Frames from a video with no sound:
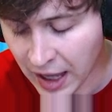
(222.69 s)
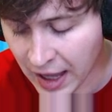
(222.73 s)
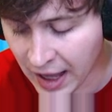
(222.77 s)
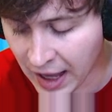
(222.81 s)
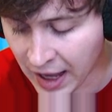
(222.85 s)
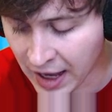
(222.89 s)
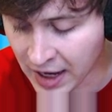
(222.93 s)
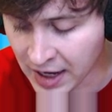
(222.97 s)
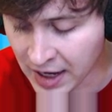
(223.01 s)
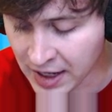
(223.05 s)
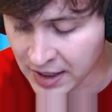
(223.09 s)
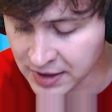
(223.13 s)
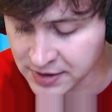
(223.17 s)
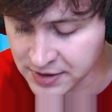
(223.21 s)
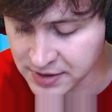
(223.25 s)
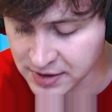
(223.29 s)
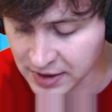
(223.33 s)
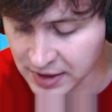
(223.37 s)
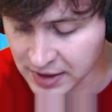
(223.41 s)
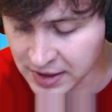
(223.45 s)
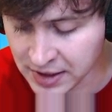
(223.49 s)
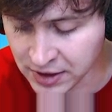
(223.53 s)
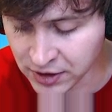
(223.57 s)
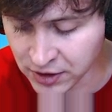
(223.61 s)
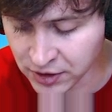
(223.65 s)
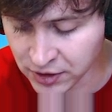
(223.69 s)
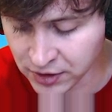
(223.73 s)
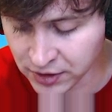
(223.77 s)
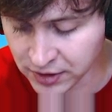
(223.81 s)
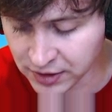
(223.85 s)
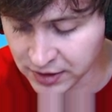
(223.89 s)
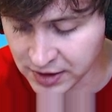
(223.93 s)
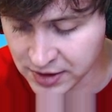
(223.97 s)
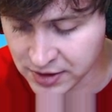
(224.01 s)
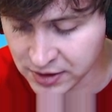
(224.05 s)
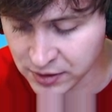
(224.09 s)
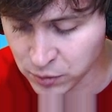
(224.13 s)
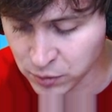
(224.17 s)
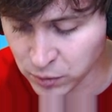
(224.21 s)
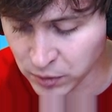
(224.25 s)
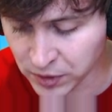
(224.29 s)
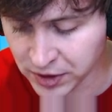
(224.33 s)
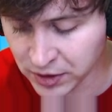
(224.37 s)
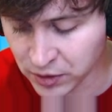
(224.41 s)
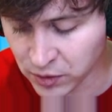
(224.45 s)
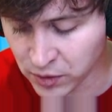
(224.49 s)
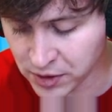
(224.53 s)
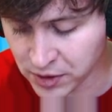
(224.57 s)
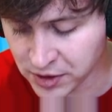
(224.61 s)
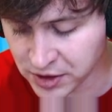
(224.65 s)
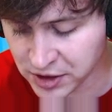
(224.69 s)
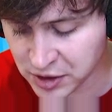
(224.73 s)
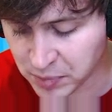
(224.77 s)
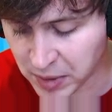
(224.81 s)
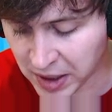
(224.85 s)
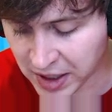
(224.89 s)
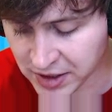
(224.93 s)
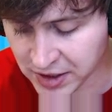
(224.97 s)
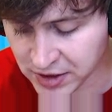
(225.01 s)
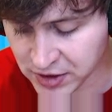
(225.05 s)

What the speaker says: And here, this is where you're going to spend